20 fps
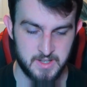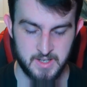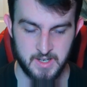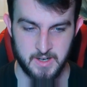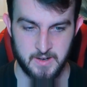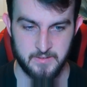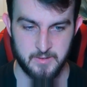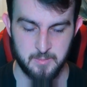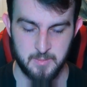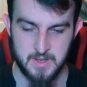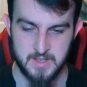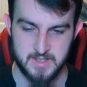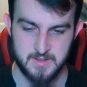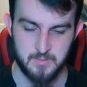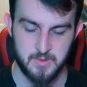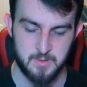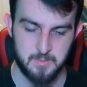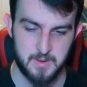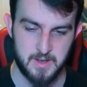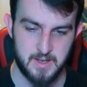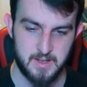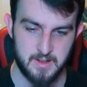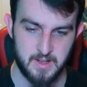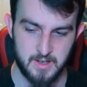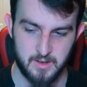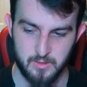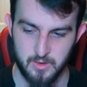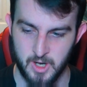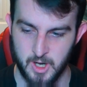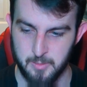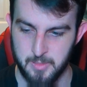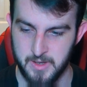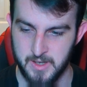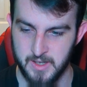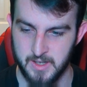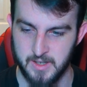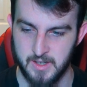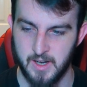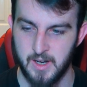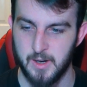but then I have to mess with my like
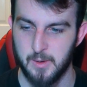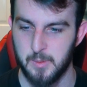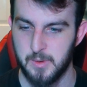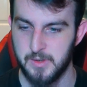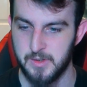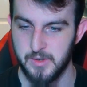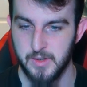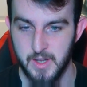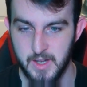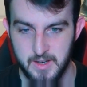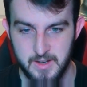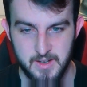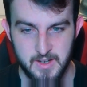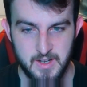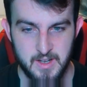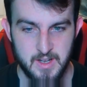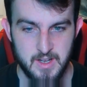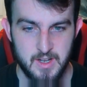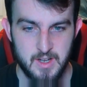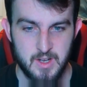cropping, and I don't want to do that.